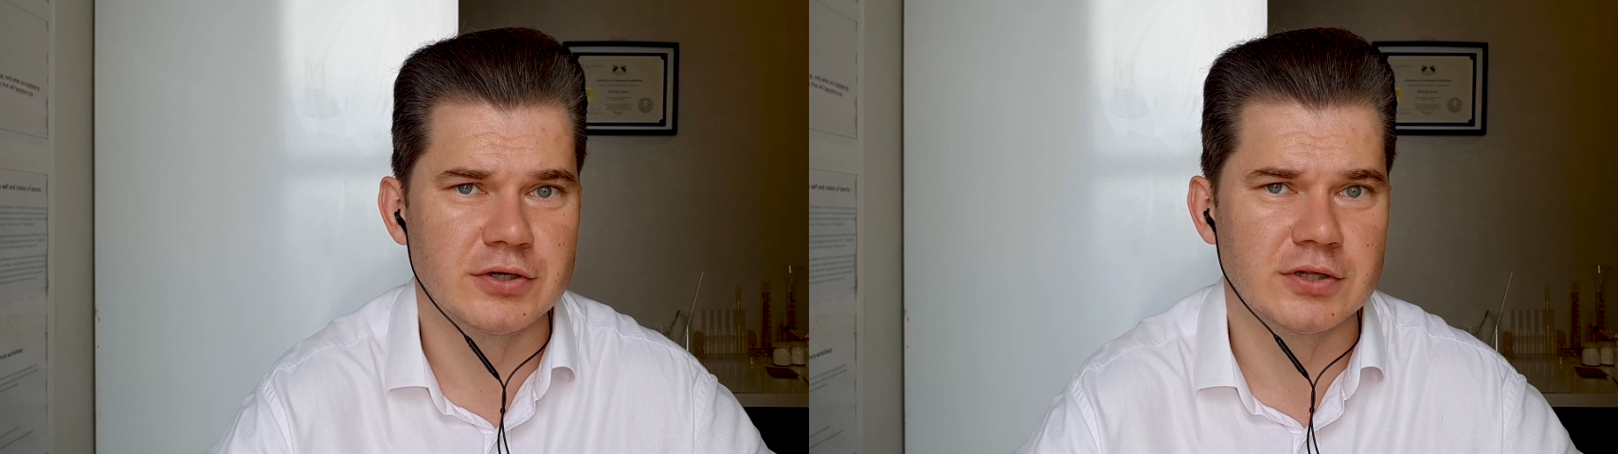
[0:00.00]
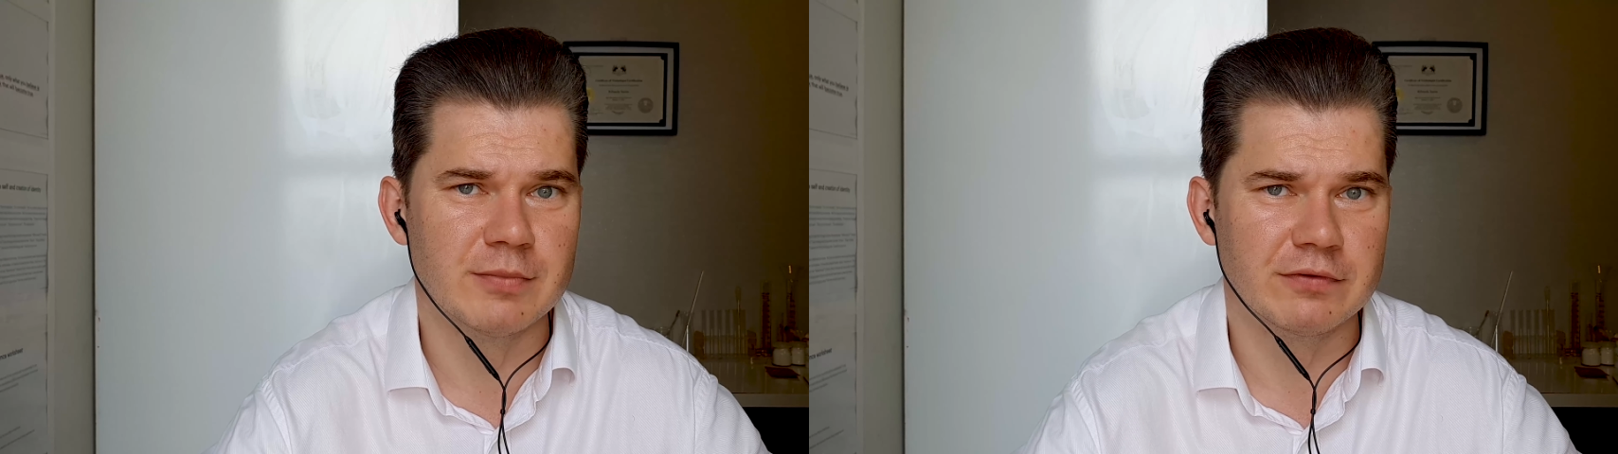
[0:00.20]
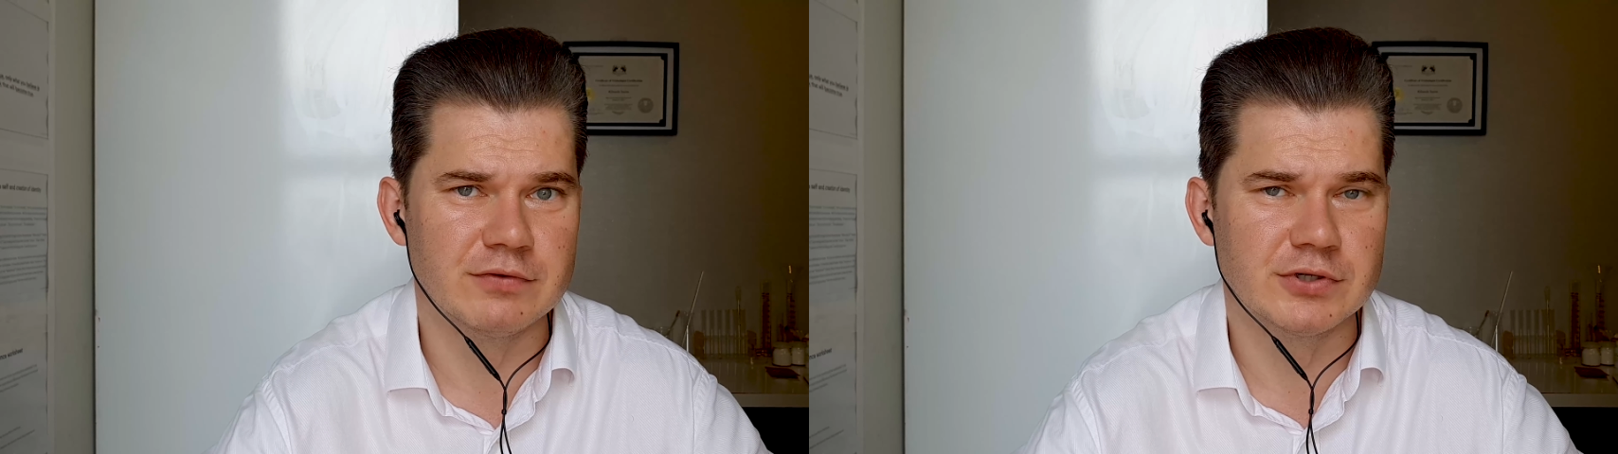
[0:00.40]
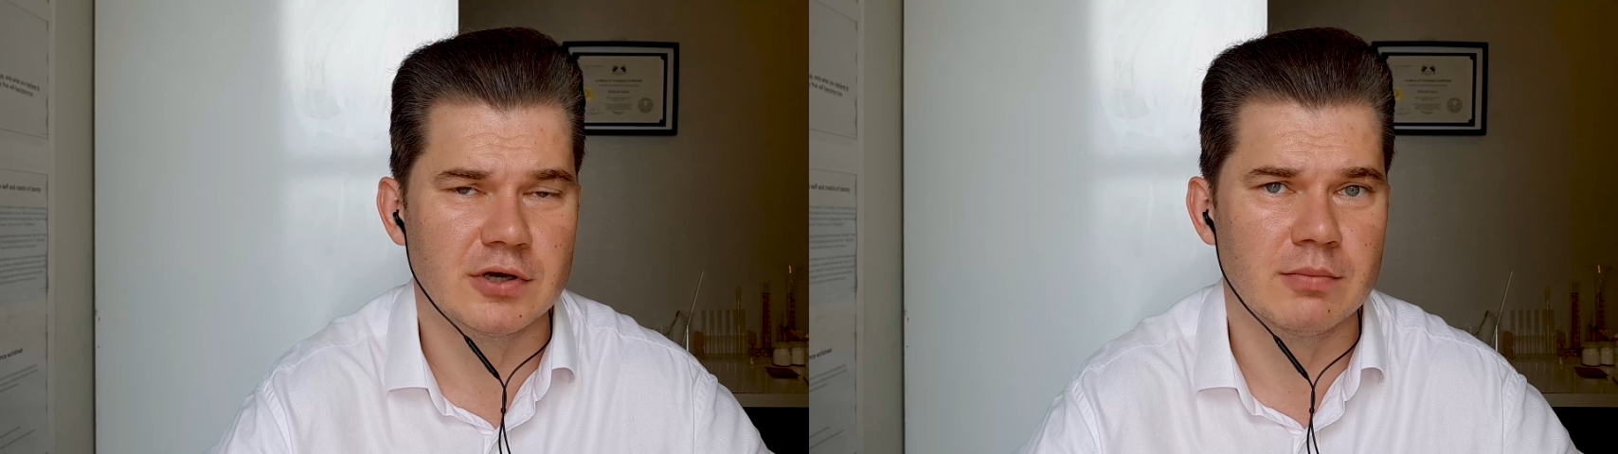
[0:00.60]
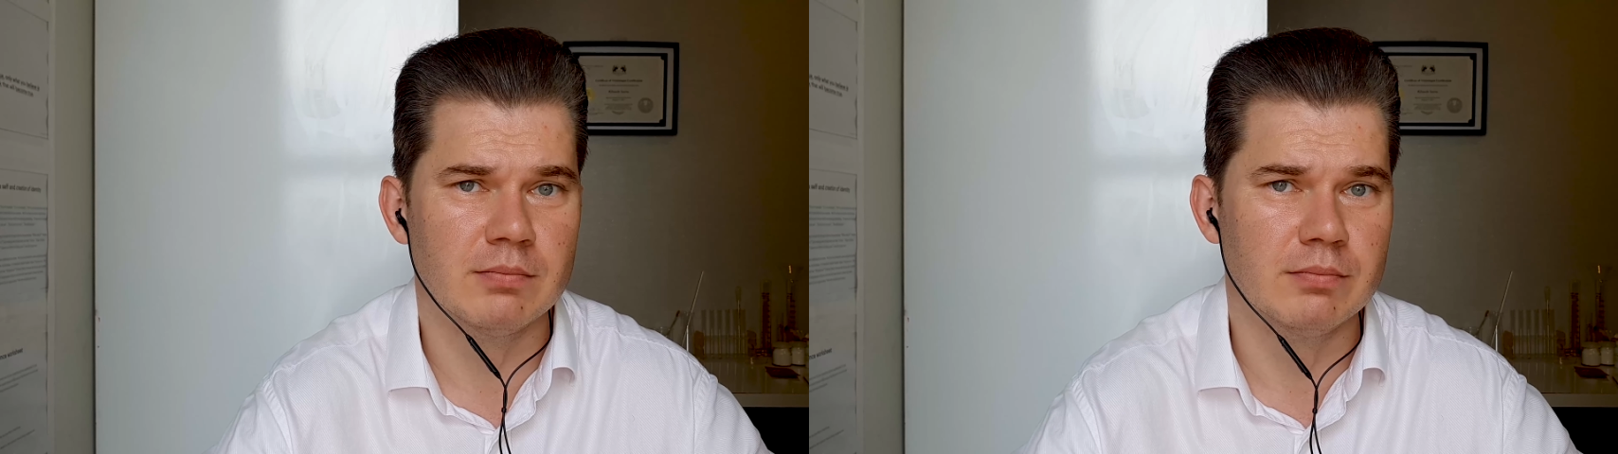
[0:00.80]
treatment with
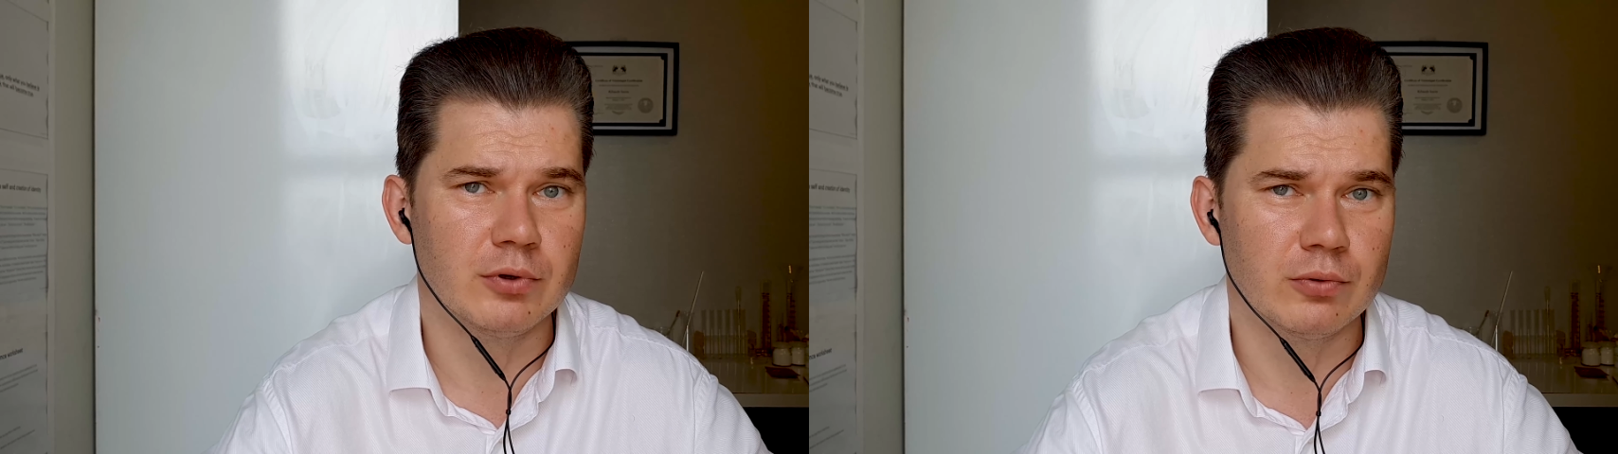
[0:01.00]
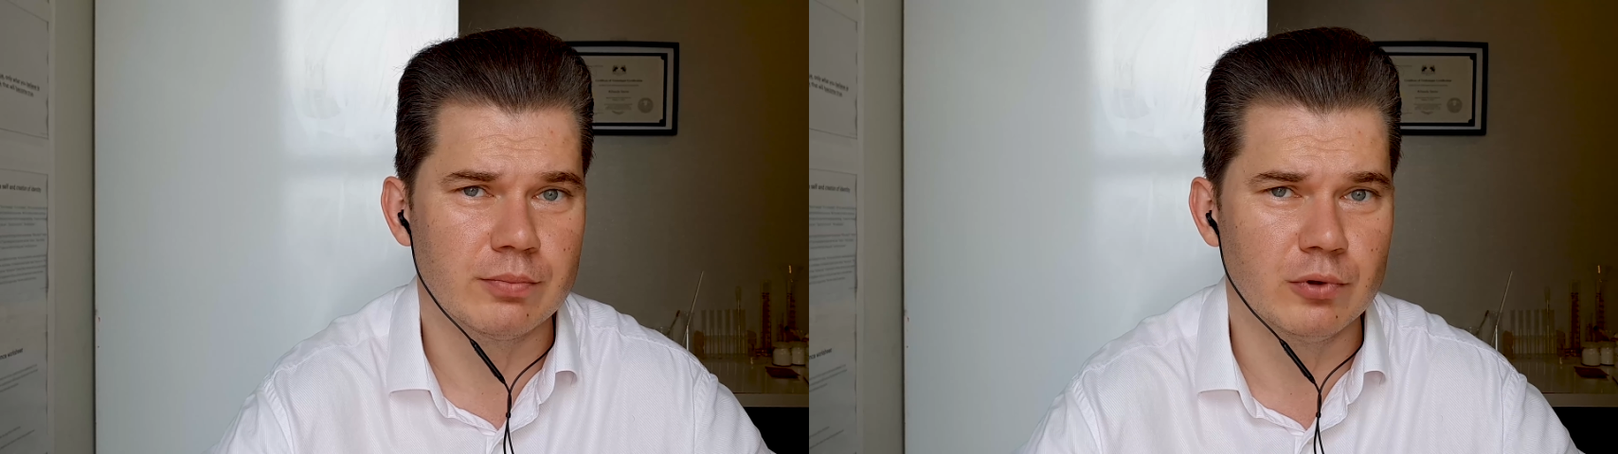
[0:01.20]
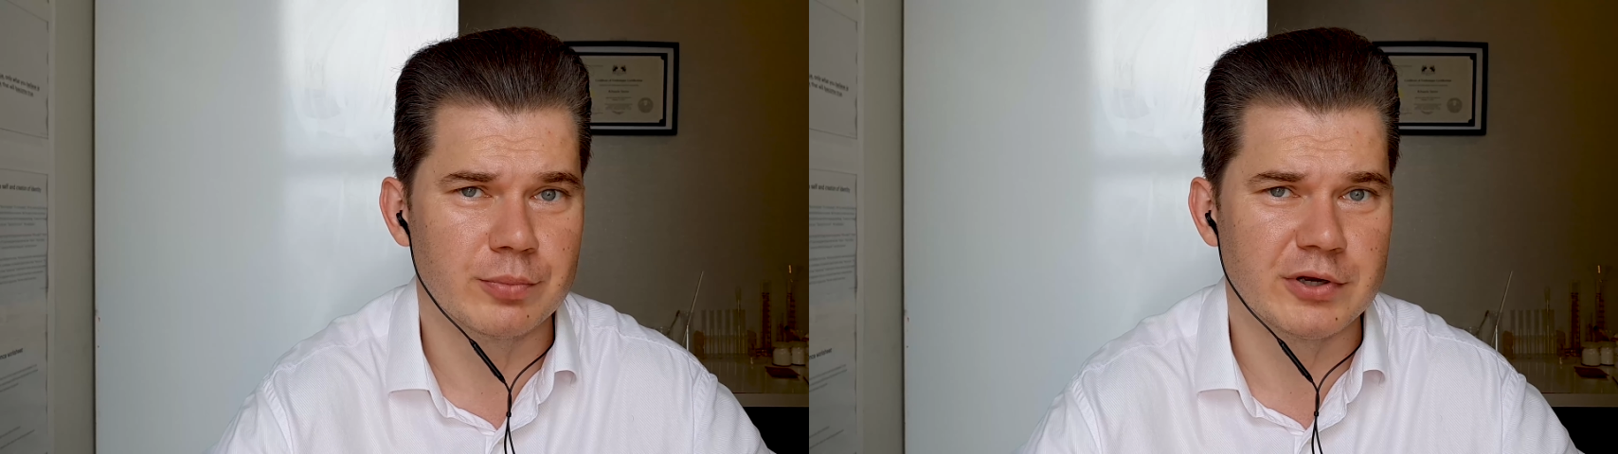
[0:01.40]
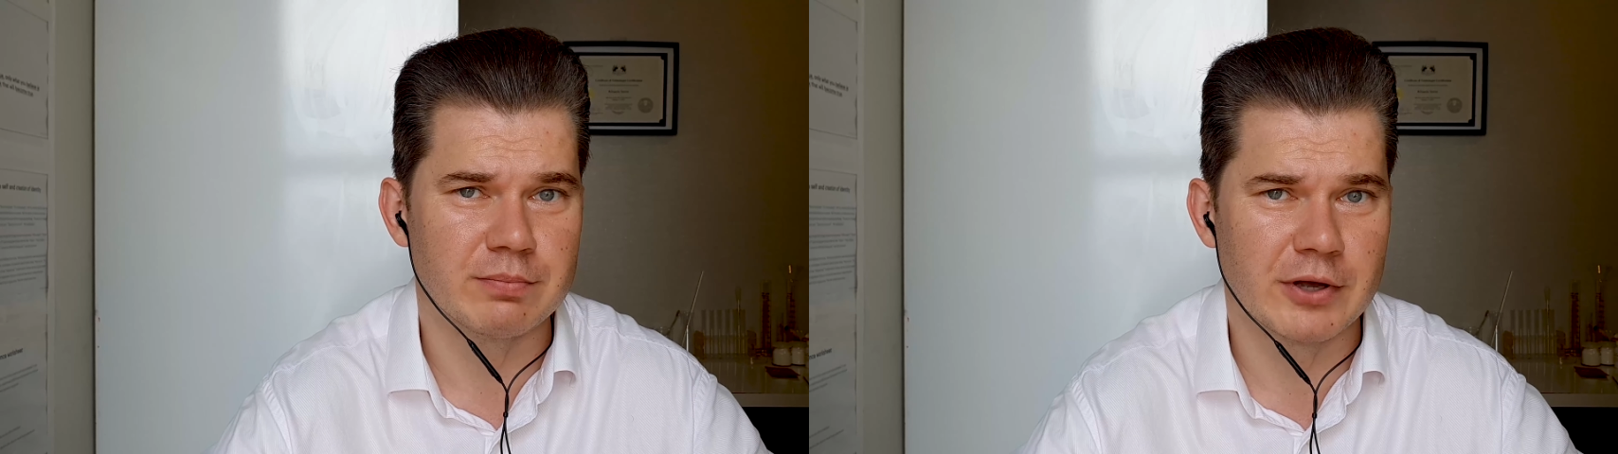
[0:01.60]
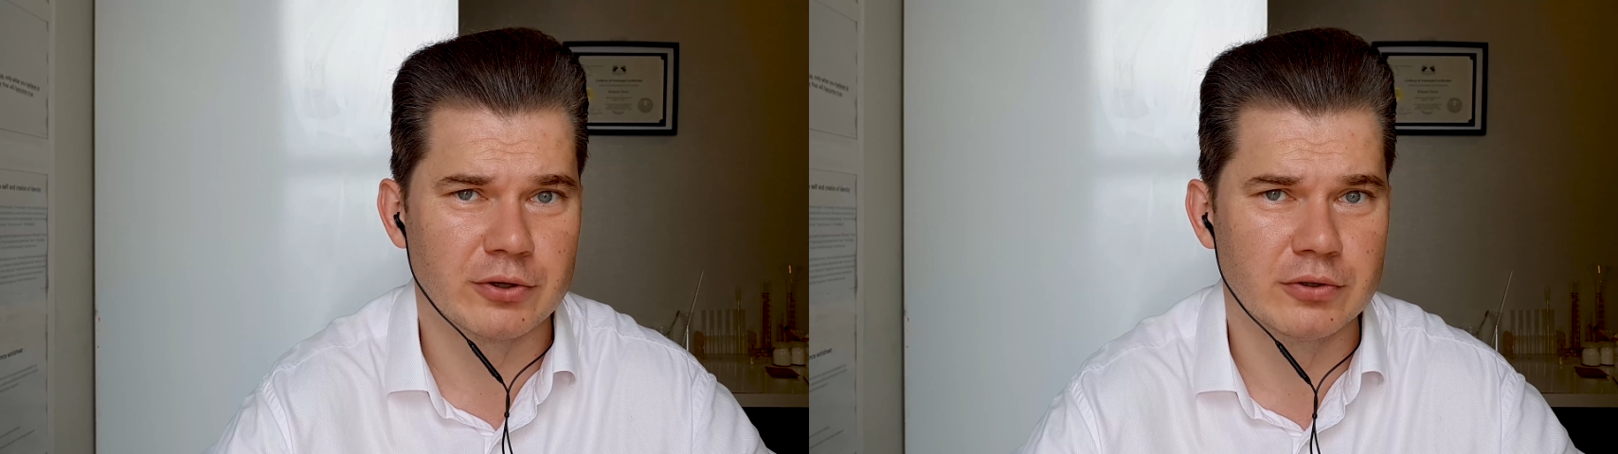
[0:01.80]
a bl
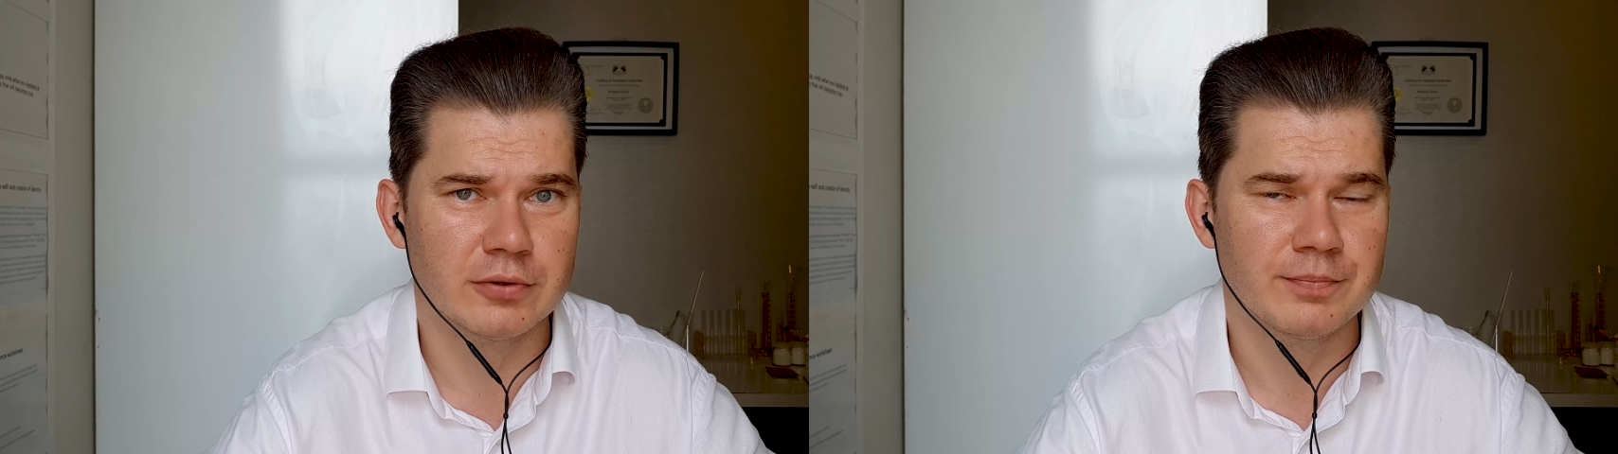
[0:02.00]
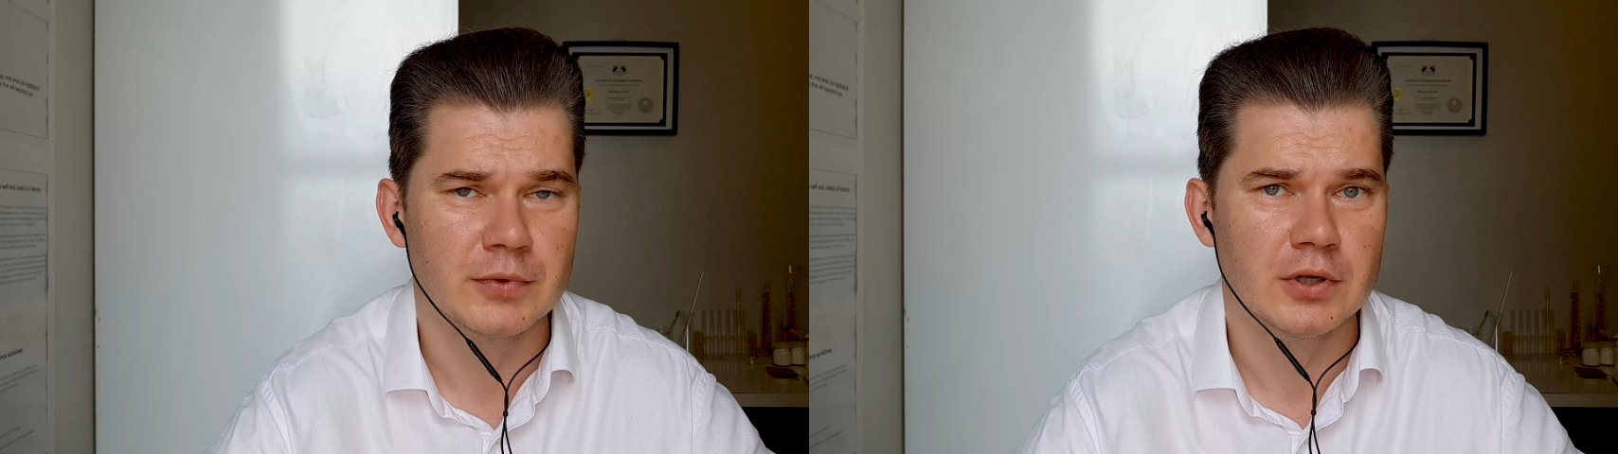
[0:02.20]
blueprint method,